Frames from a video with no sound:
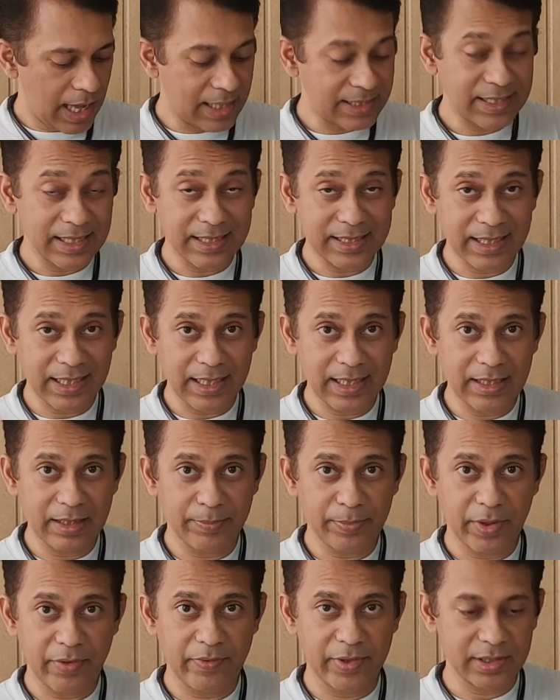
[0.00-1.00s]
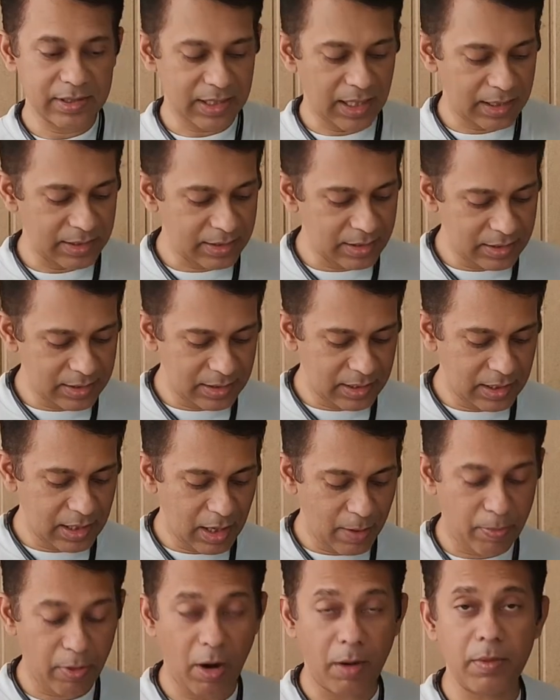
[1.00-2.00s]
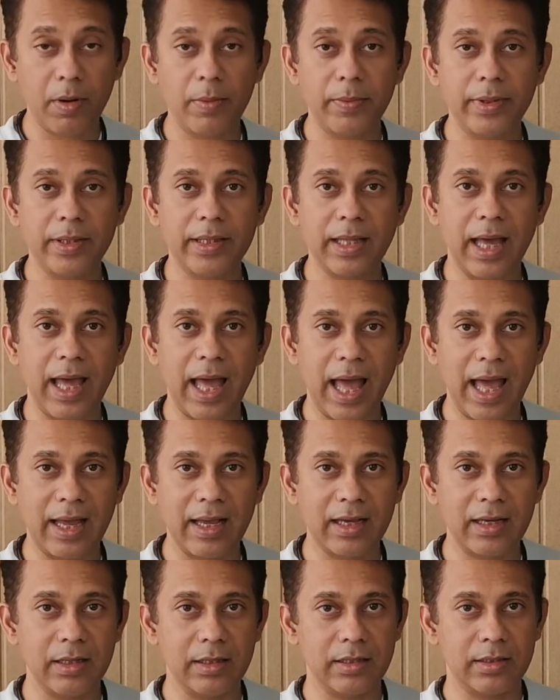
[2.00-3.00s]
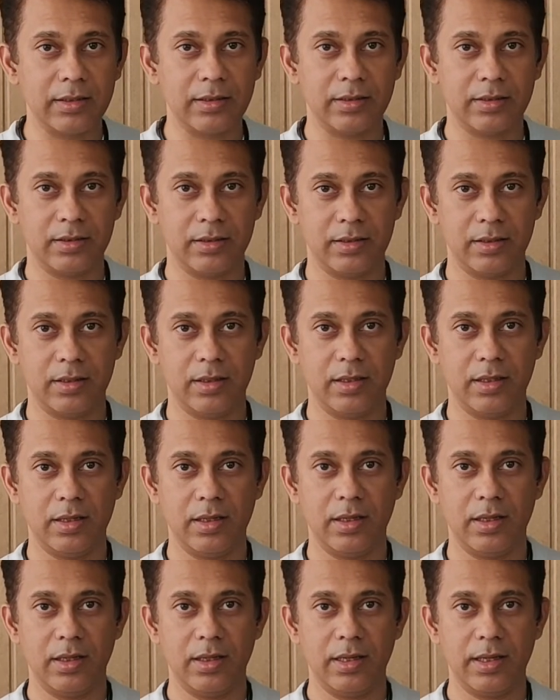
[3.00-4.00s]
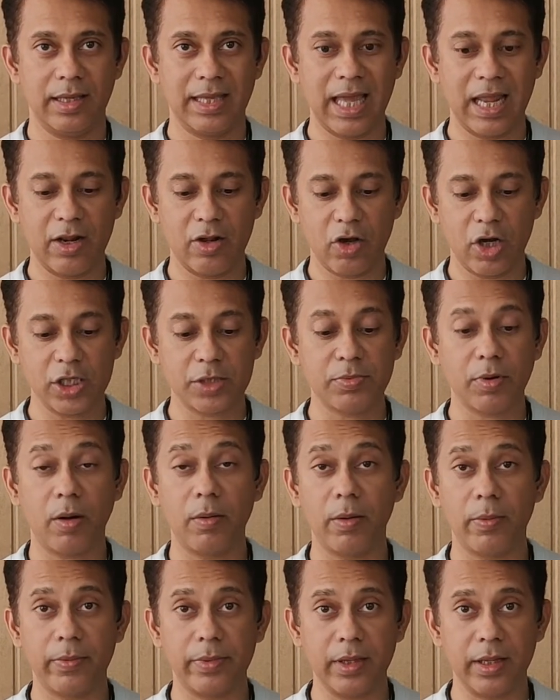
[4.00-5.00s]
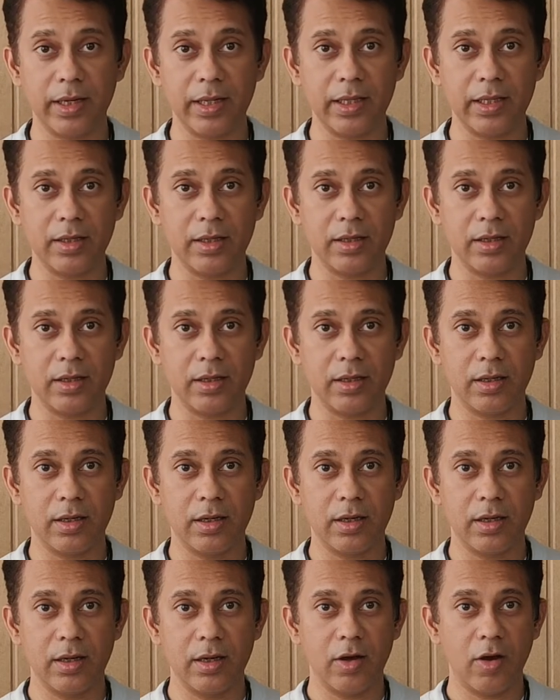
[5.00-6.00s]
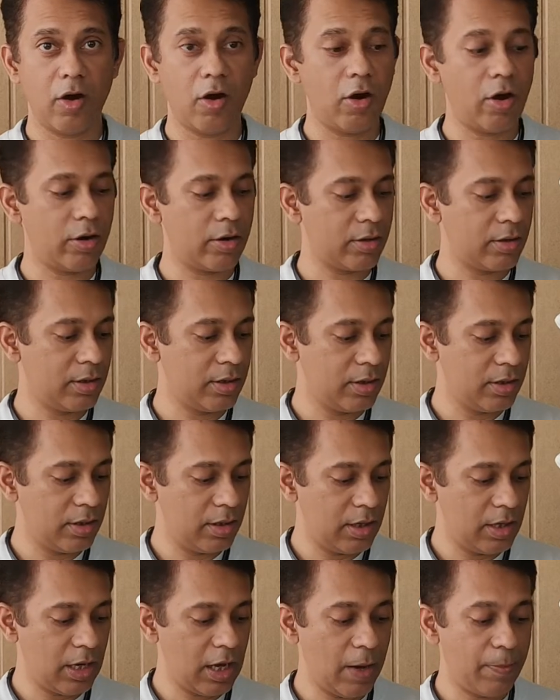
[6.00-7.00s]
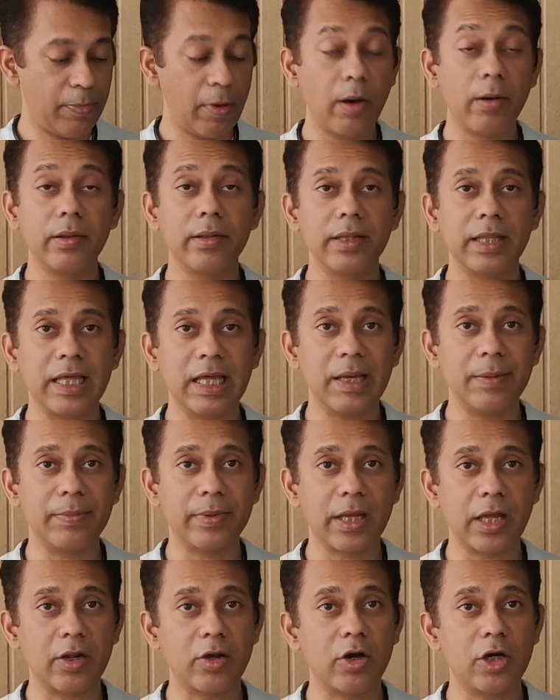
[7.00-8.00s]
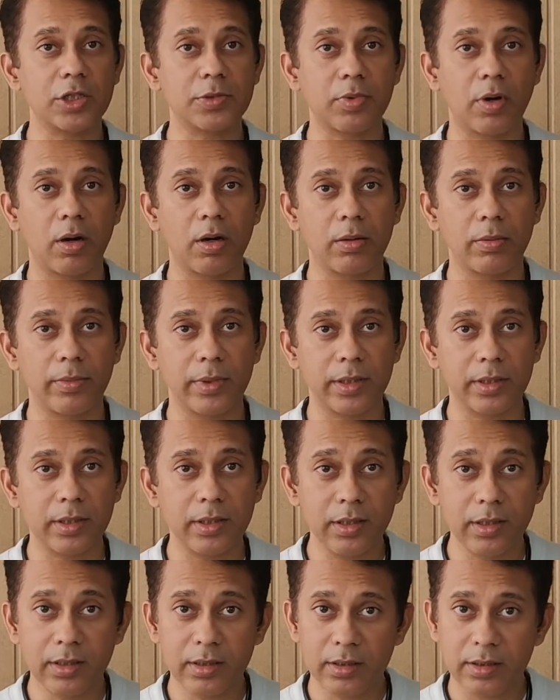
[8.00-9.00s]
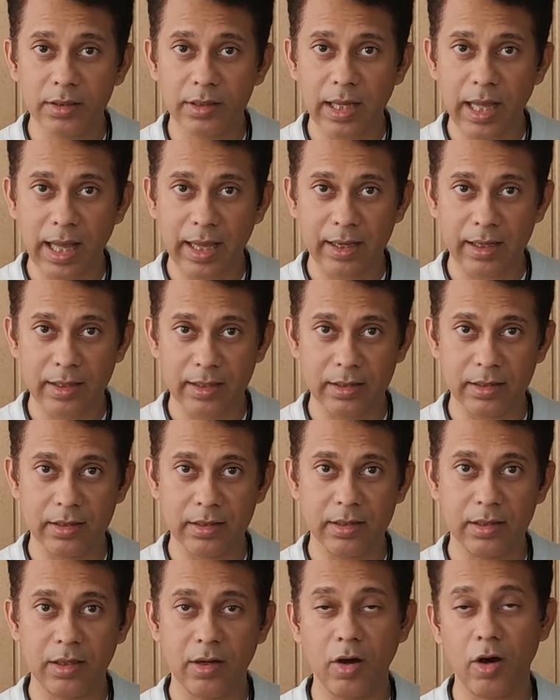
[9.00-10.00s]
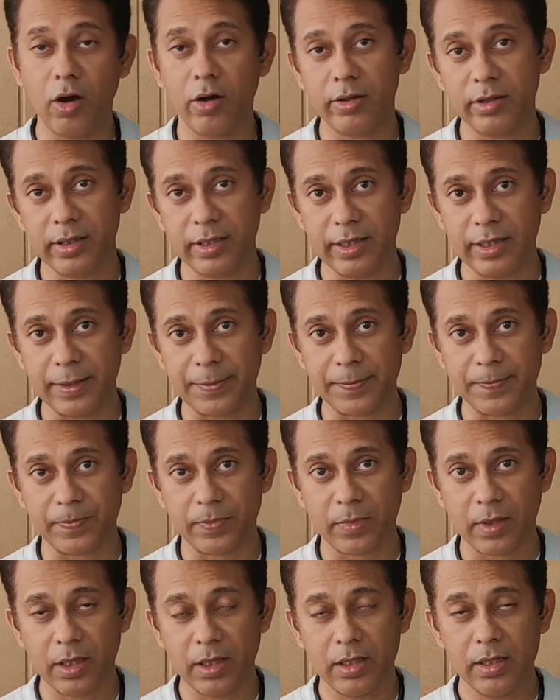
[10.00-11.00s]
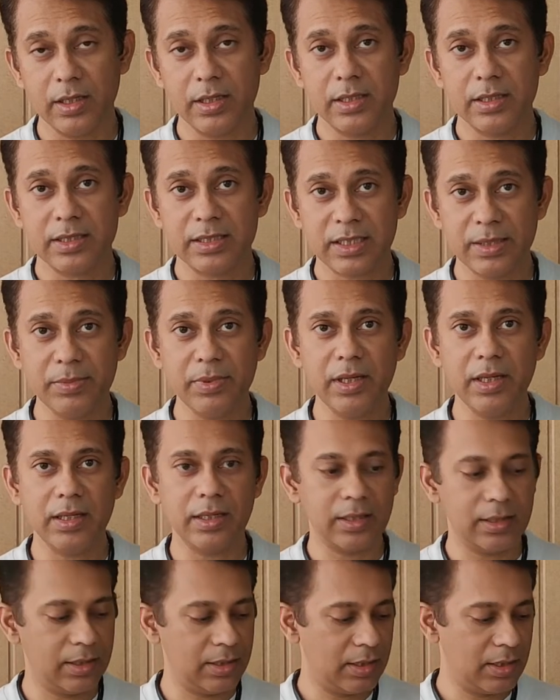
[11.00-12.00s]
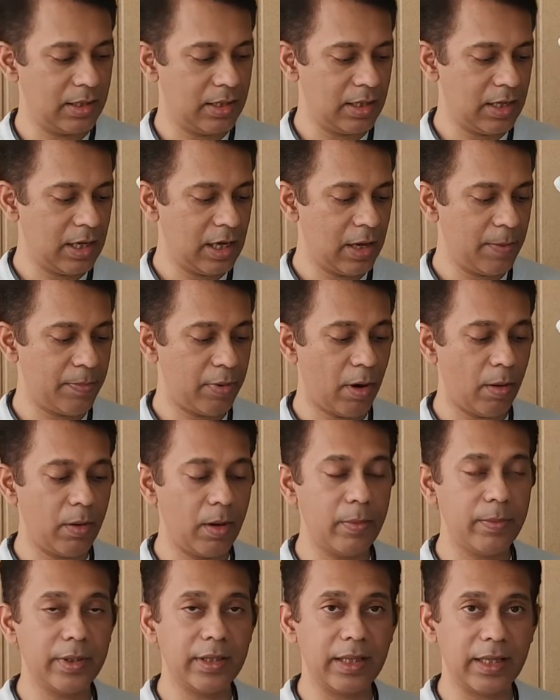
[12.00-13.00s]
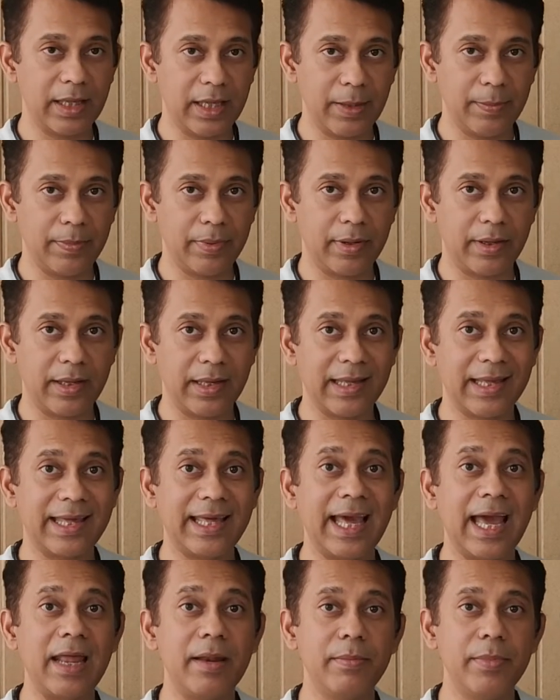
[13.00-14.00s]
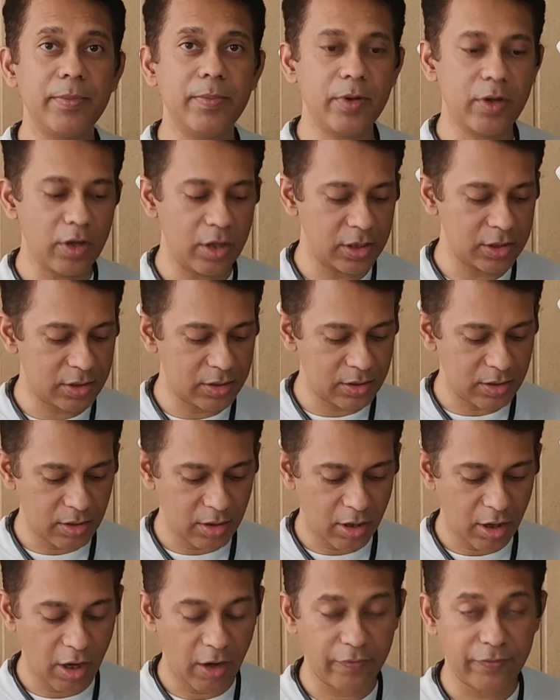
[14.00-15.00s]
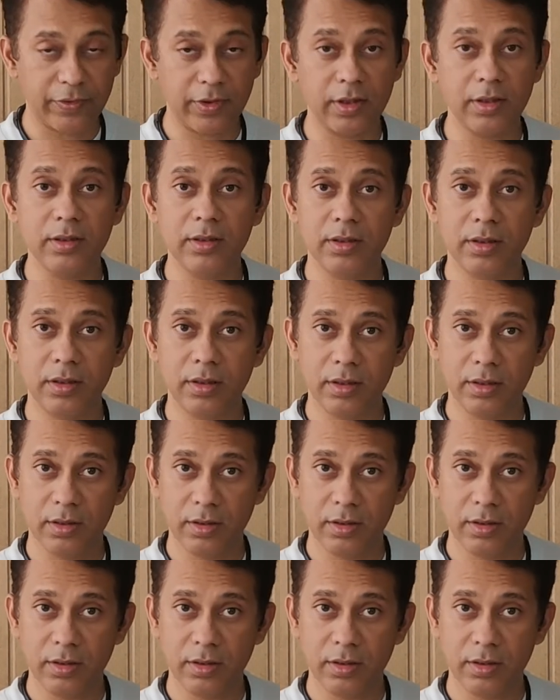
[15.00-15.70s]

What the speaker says: As I said in the previous classes, a problem with the ankle can cause problem in the knee, or a problem in the hip can cause problem in the ankle or the knee. Similarly, a problem in the hip can be because of the